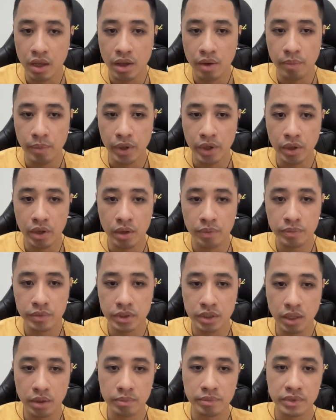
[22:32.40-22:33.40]
Many of
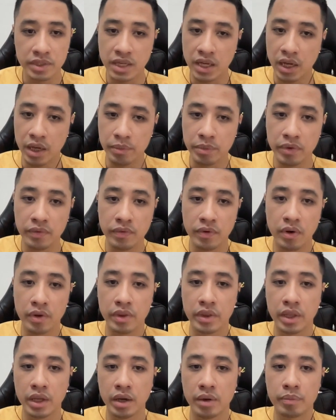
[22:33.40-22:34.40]
them died before
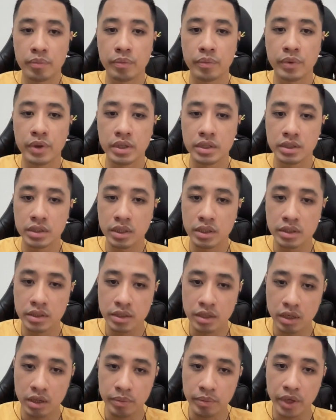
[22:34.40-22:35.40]
their prison
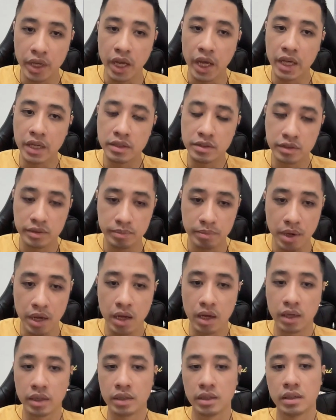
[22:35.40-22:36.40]
term expired.